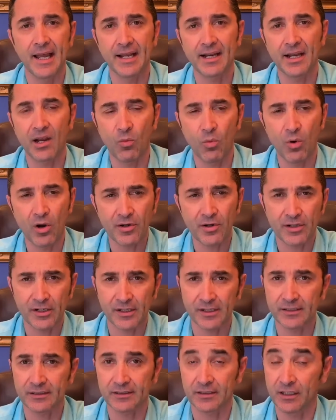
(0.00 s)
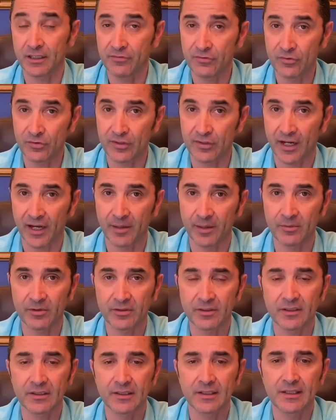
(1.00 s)
And I wondered a few
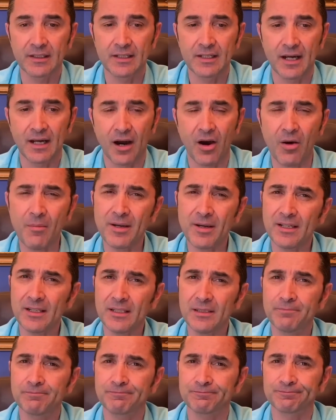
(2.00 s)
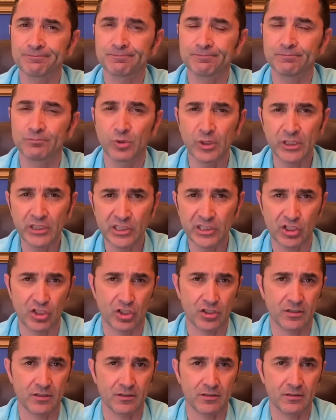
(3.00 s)
times how many
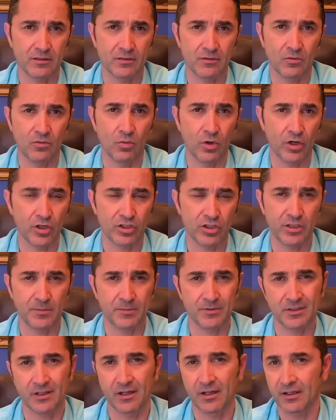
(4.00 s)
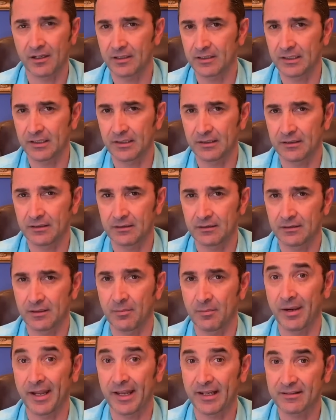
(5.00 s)
British warships are in
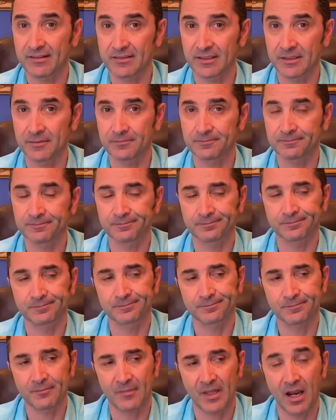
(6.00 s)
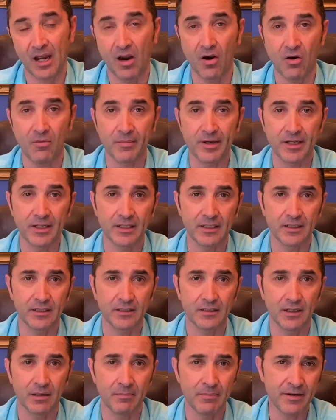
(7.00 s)
the Black Sea. How
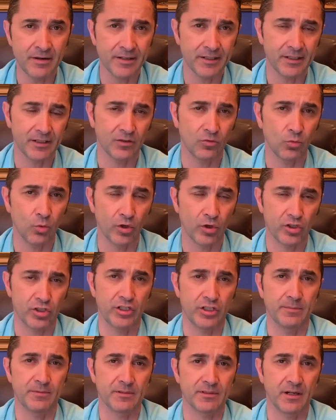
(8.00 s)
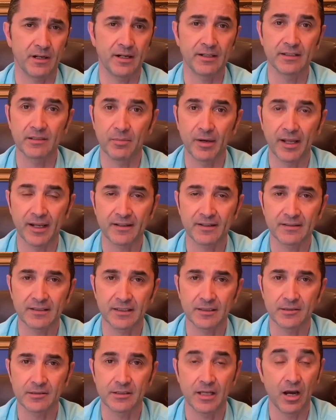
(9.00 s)
many American warships are in the Black
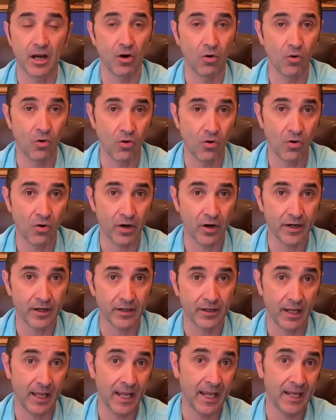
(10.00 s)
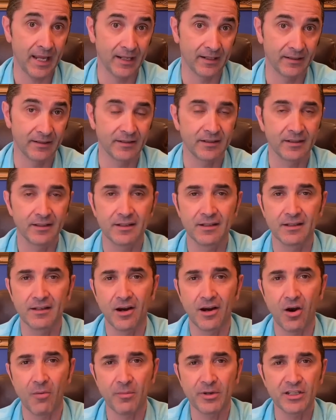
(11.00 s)
Sea? And
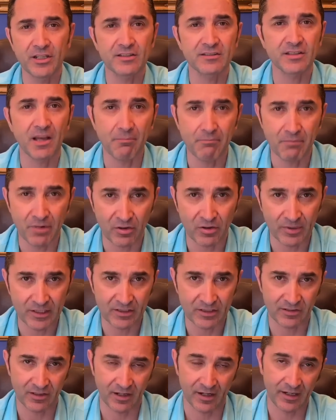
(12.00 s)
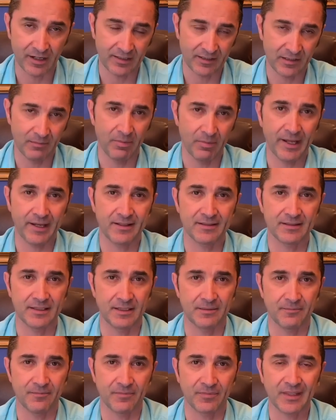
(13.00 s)
how many submarines are in the Black
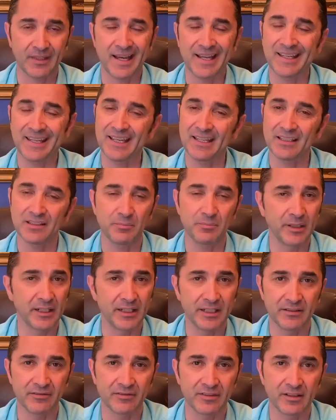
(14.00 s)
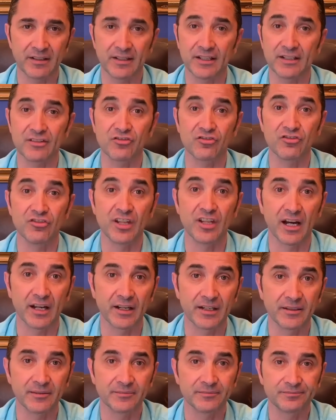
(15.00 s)
Sea? I can't believe there's
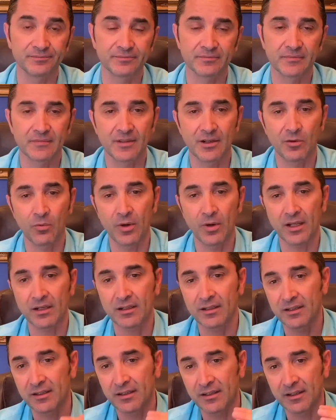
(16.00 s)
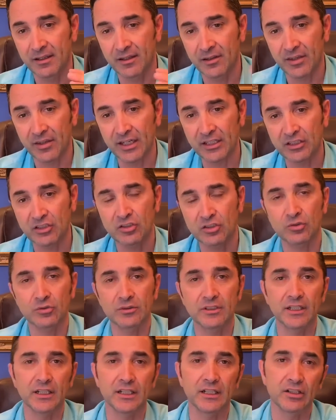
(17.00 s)
none. Well, thanks to
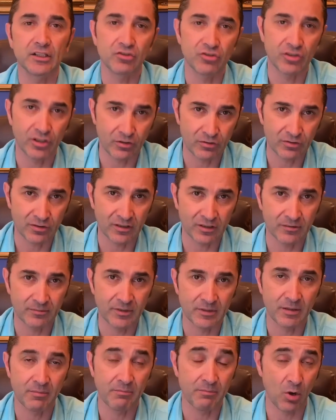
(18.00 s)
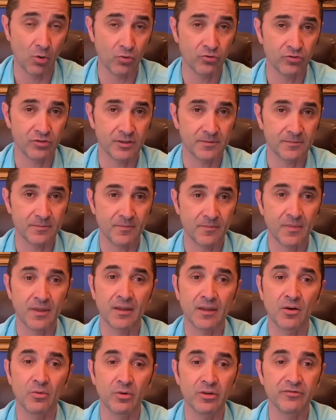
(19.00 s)
the Jerusalem Post,
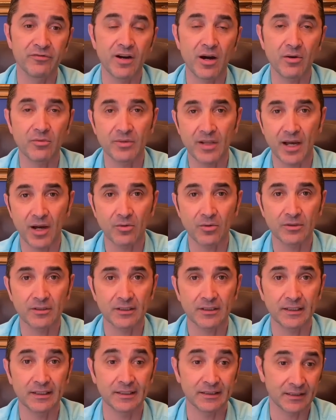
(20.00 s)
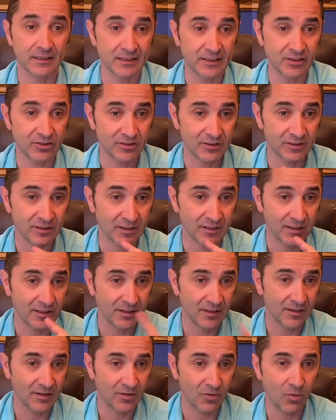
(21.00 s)
we found out at least
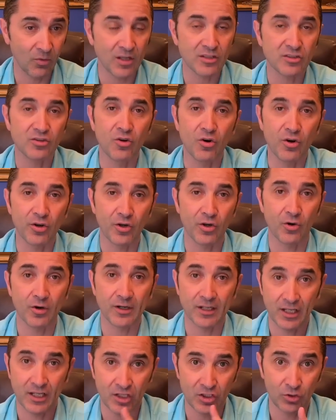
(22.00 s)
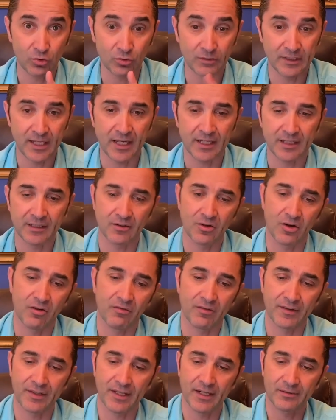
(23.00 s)
what's going on today
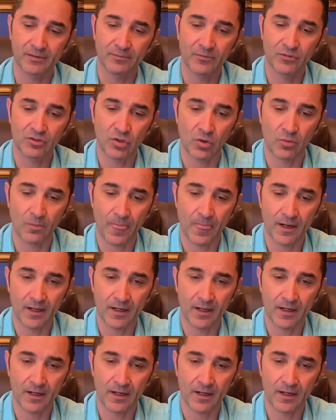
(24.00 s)
over there. So,